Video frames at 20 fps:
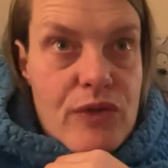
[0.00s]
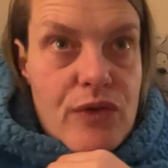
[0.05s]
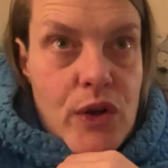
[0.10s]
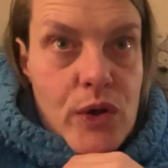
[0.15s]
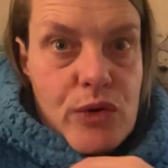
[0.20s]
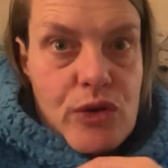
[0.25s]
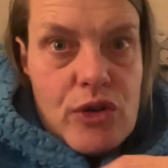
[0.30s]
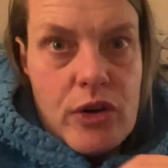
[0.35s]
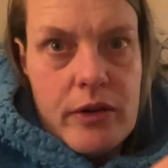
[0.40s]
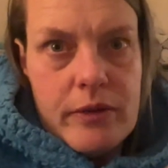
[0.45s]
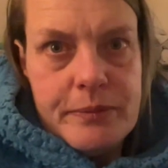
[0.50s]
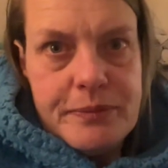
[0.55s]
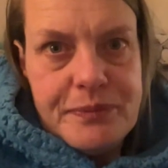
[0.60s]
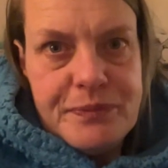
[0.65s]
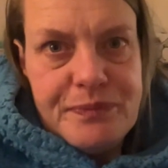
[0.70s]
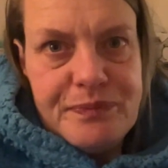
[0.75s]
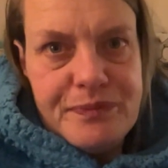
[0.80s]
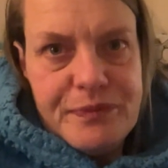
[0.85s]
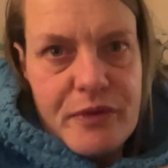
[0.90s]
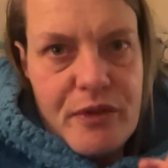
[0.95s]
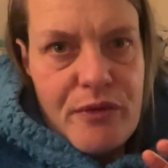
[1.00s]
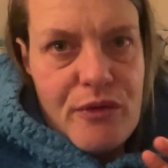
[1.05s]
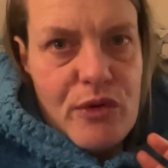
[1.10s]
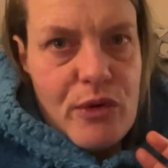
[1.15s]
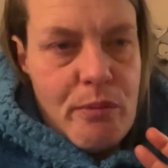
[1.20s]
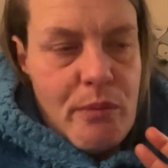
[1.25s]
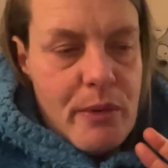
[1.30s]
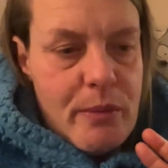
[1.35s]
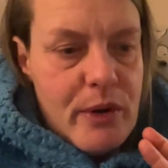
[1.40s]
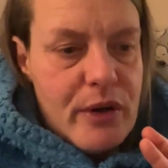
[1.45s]
voucher for
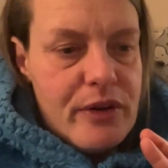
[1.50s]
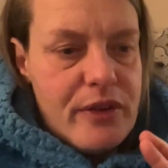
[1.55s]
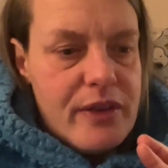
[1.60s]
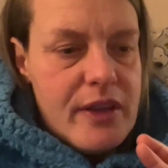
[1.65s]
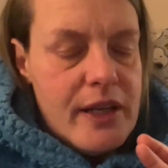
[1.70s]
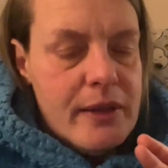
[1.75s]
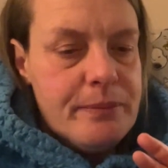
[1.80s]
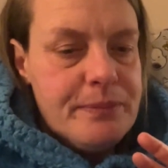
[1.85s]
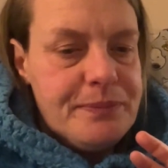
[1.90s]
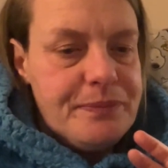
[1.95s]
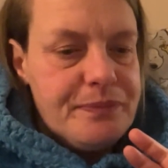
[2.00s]
my birthday,